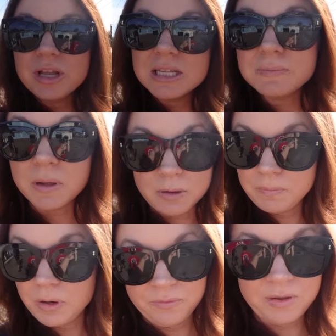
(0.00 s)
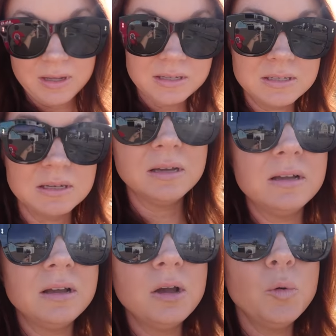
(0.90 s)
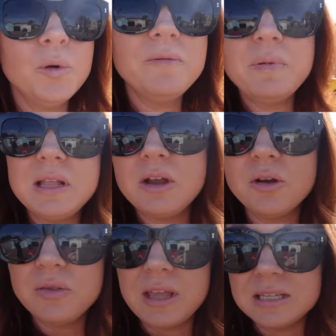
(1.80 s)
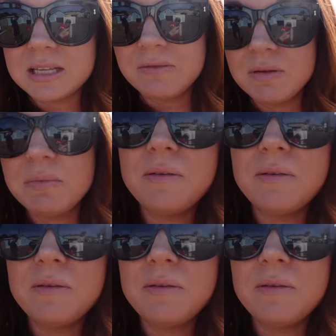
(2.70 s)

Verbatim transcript: is beyond perfect. We've been here on Thanksgiving